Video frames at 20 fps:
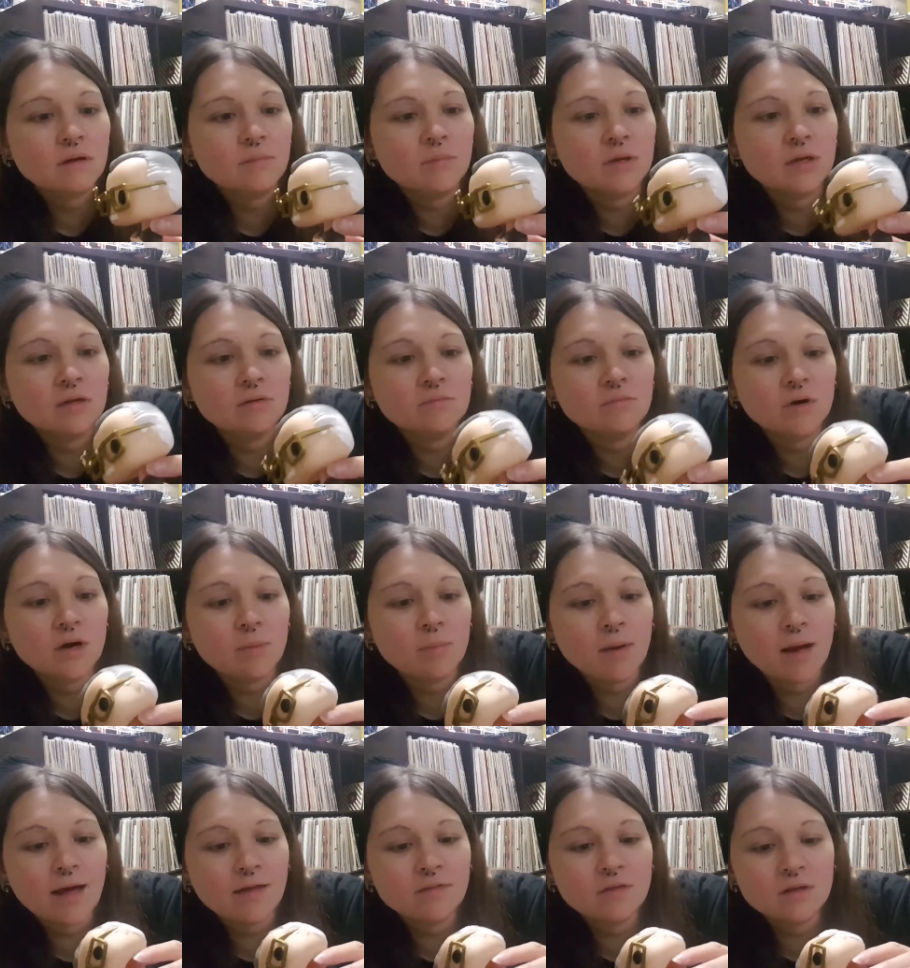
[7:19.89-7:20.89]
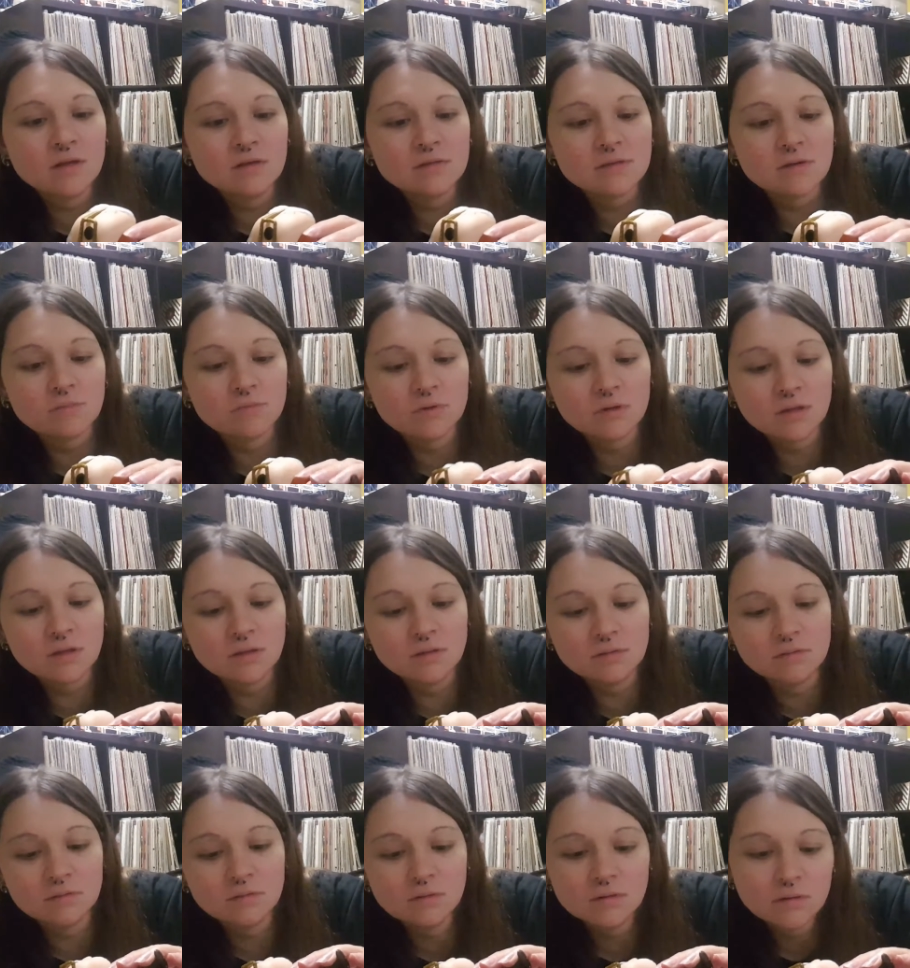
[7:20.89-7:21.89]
I mean, when I buy these, I really,